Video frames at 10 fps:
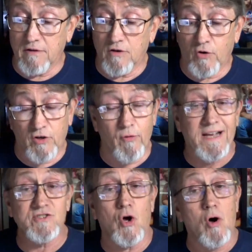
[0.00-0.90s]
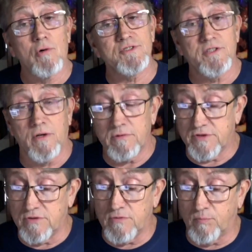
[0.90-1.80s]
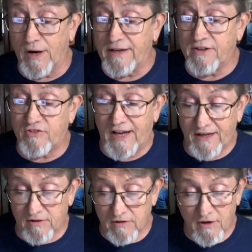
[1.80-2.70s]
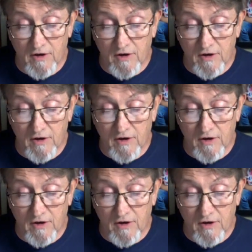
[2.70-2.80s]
Congrats also to Brandon Taylor